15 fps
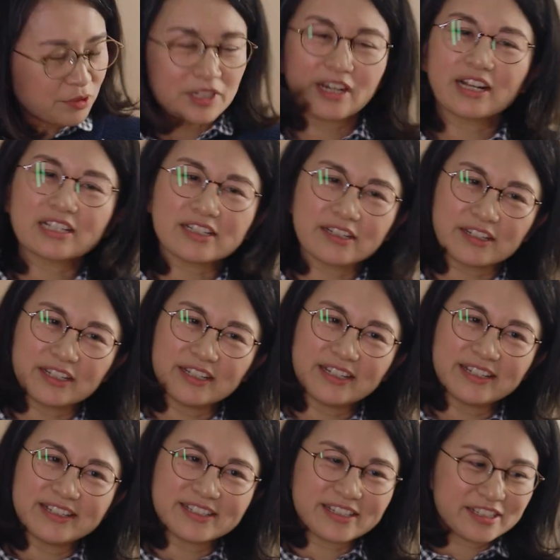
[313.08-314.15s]

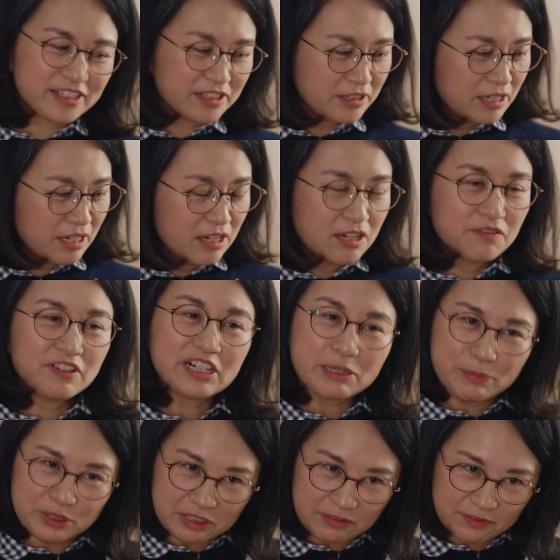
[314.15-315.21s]
Nagasaki is a very
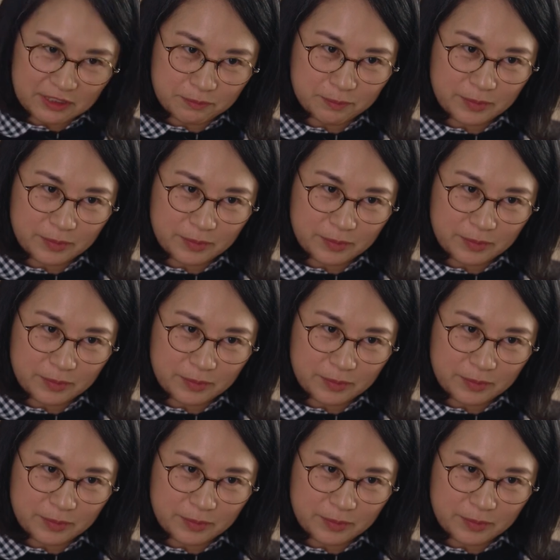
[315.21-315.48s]
beautiful